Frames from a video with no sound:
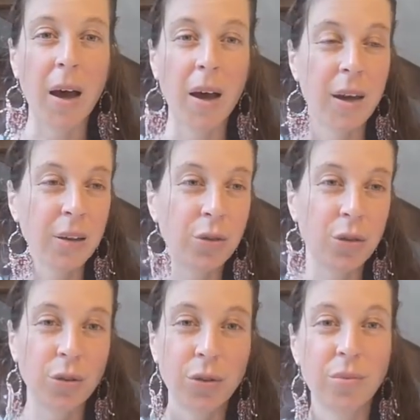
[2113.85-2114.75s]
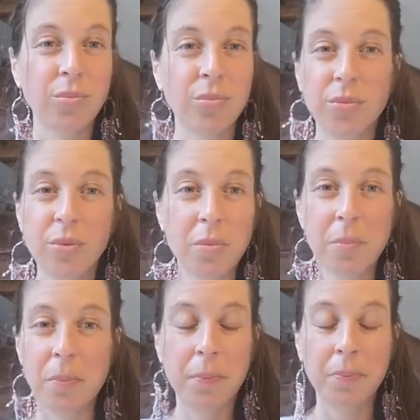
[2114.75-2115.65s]
anxious
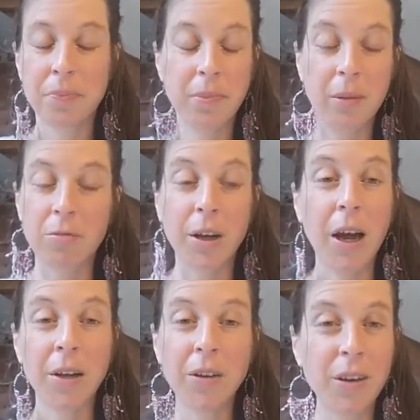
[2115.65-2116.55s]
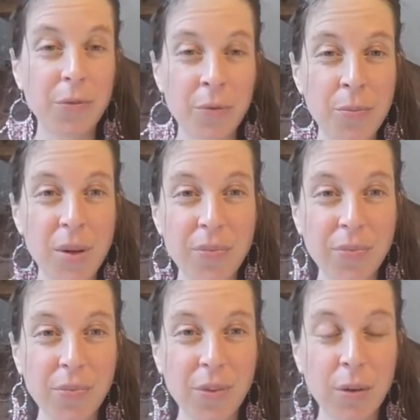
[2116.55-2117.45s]
reality for me
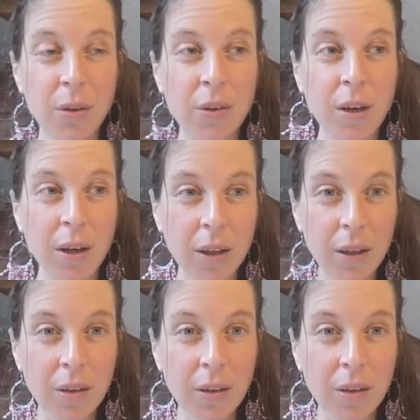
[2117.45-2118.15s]
so it's like